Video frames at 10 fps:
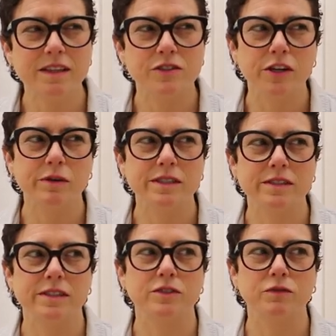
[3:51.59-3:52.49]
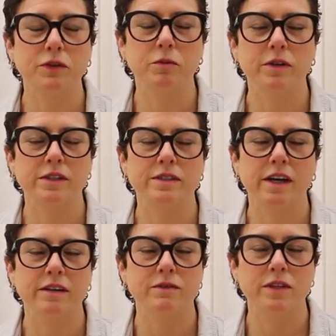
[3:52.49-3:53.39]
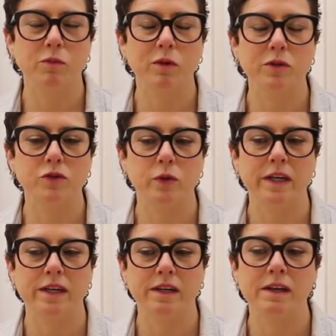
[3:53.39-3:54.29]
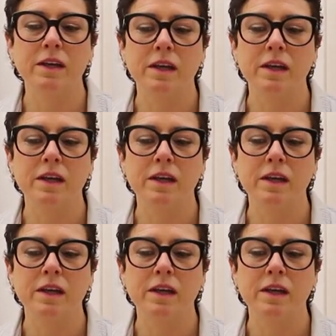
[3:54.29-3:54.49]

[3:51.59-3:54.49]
that Joey's sense of humor is kind of somewhere between